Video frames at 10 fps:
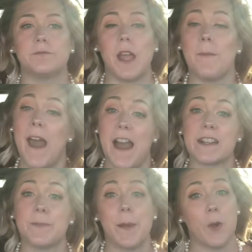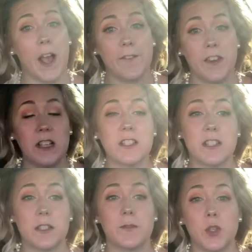I packed my
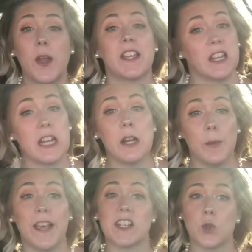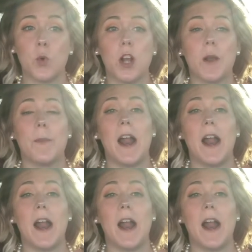breakfast so I can eat it when I get to work,